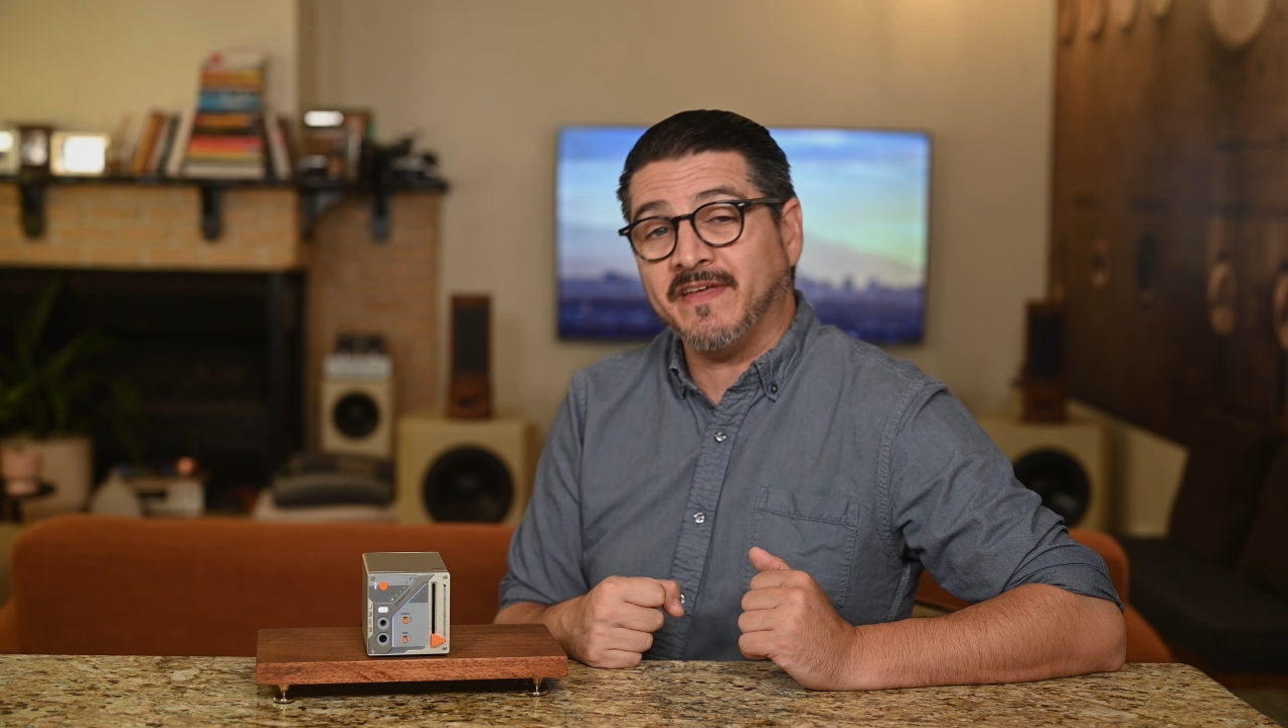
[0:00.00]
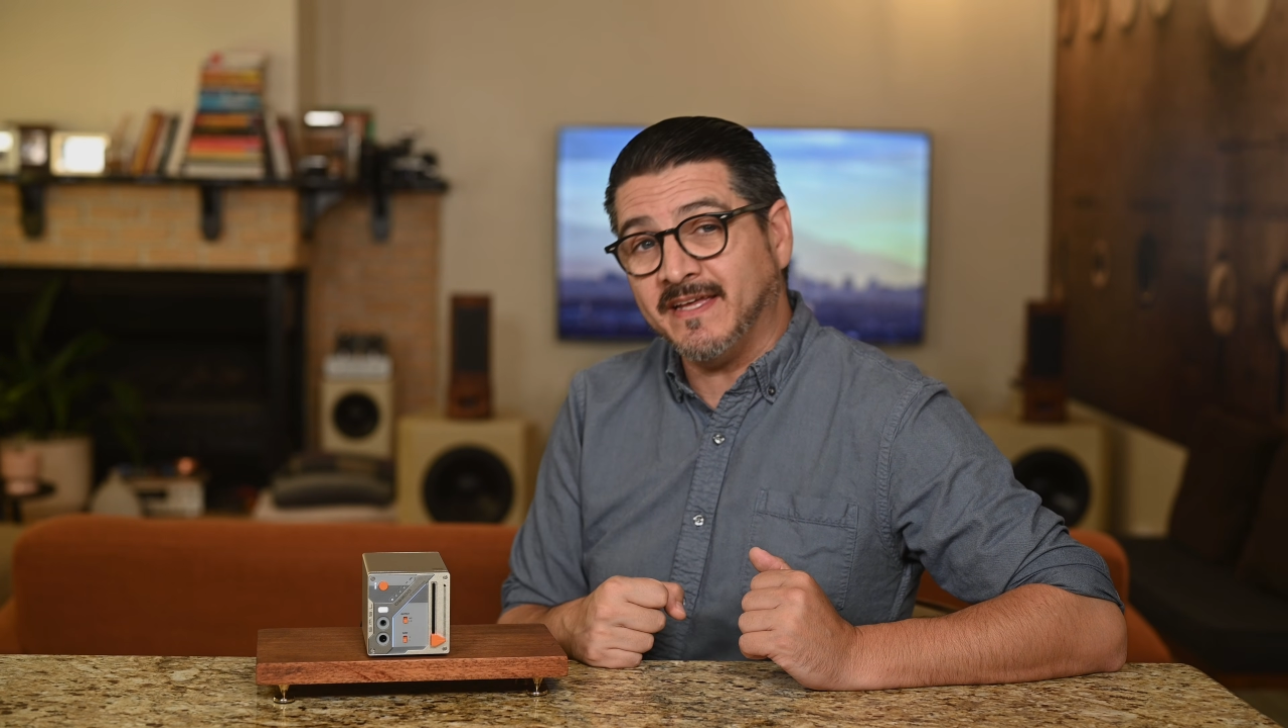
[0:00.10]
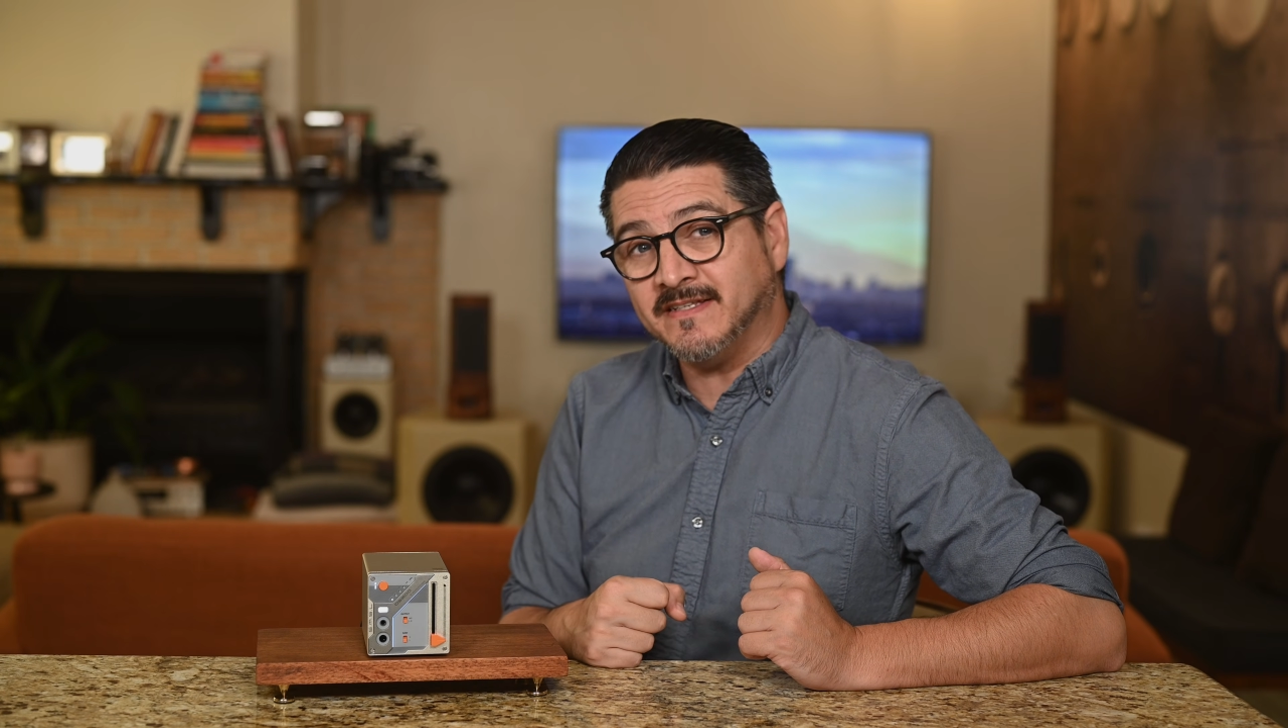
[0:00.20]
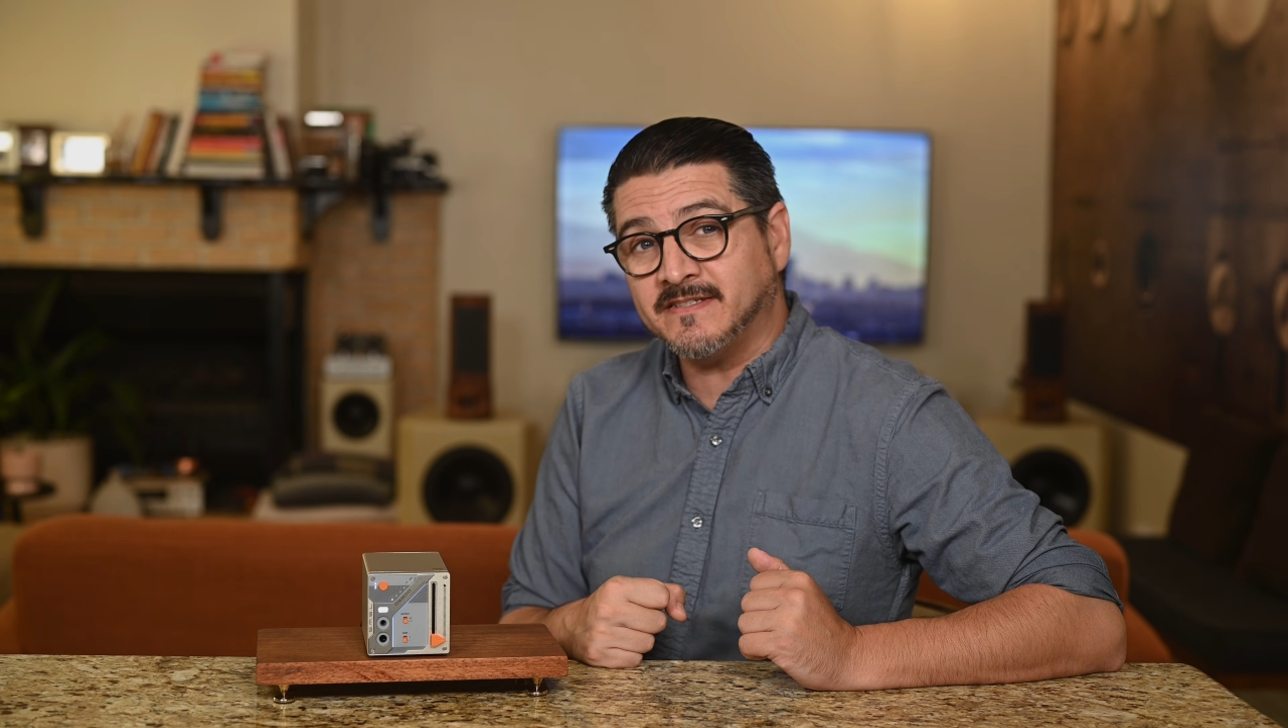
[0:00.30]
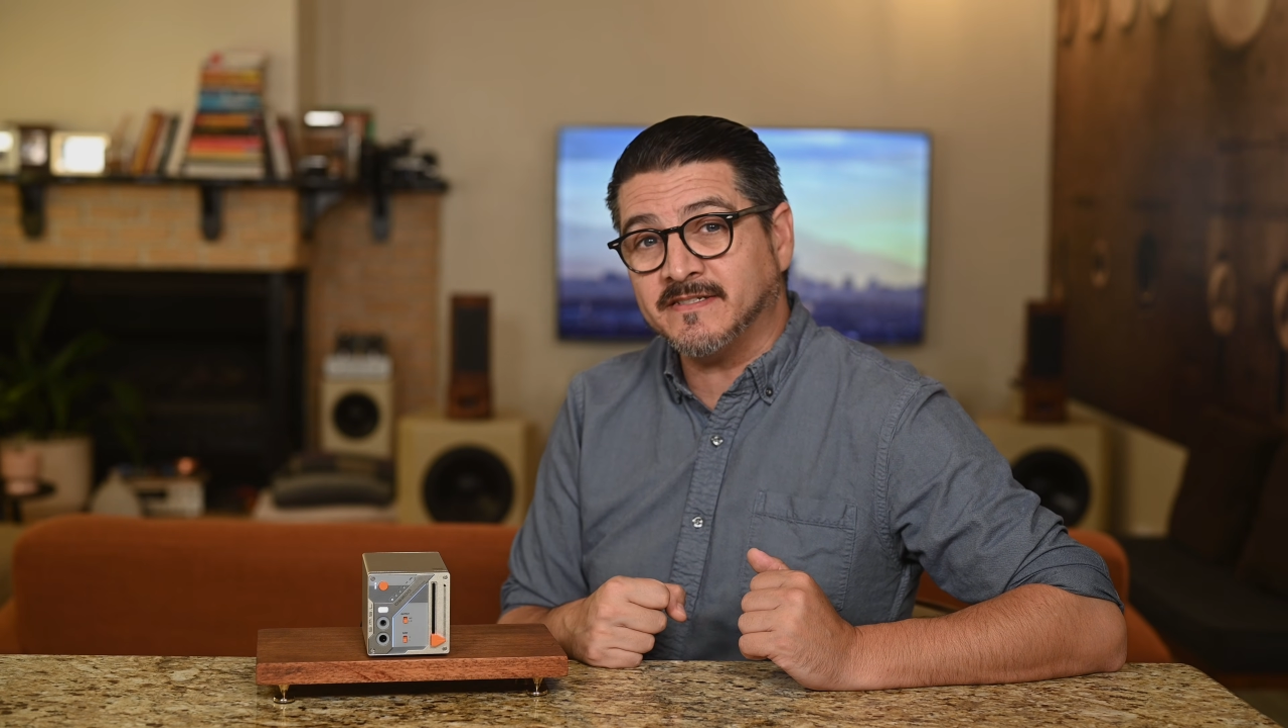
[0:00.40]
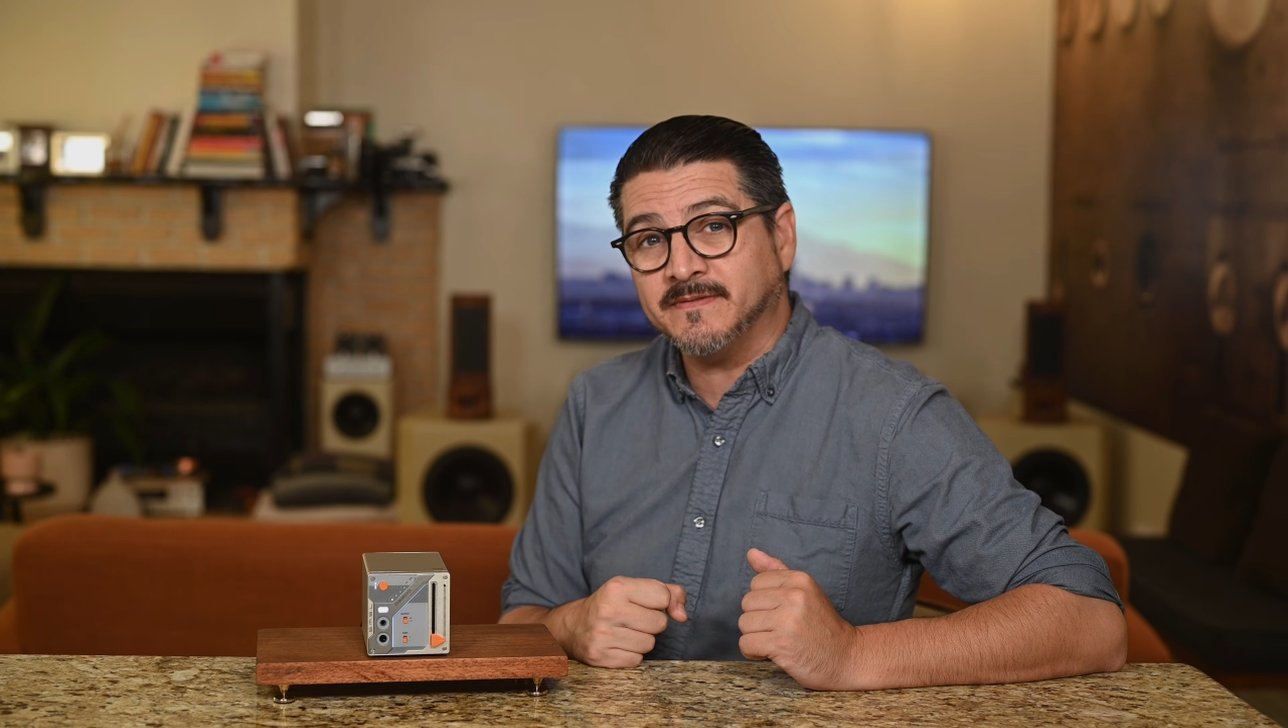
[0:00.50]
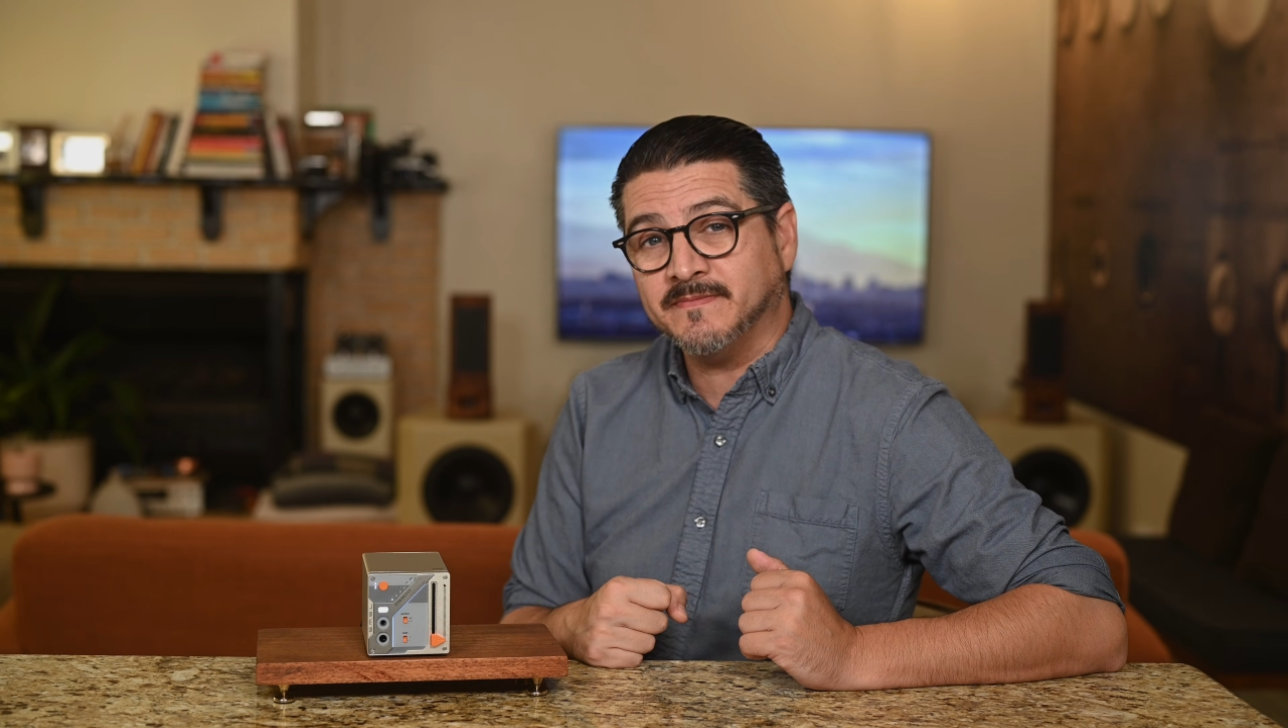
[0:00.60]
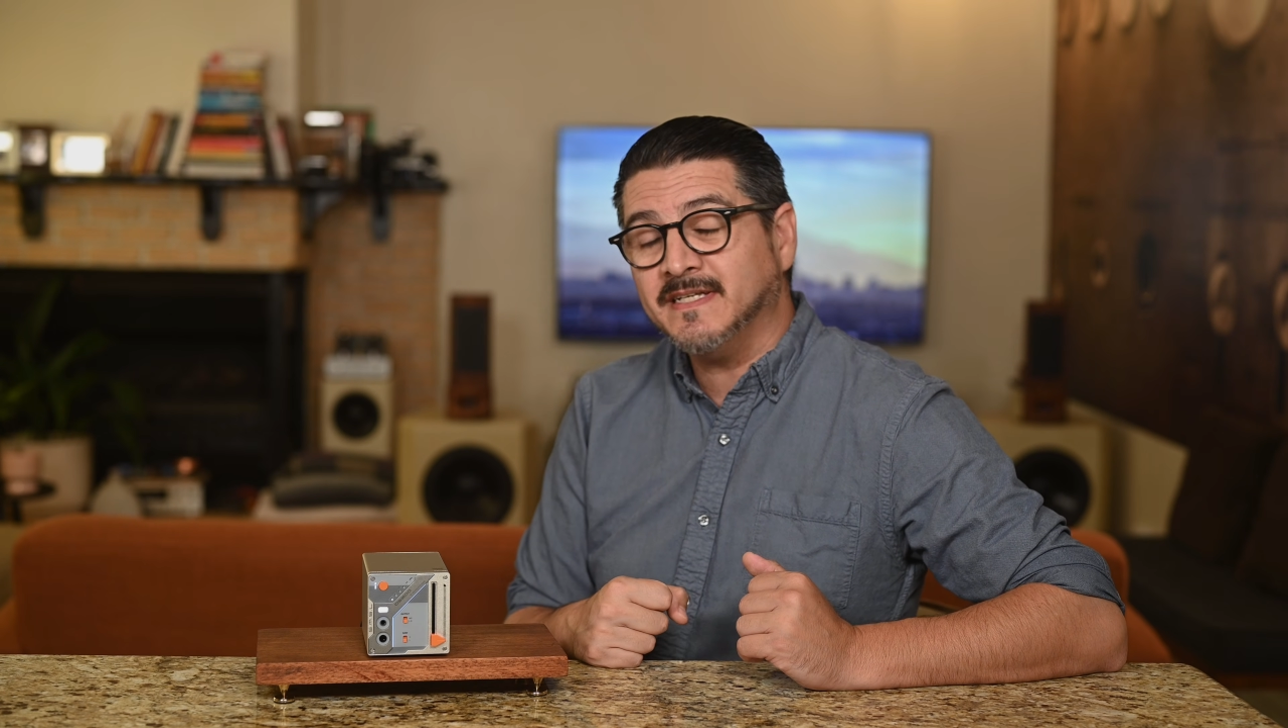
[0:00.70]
ins,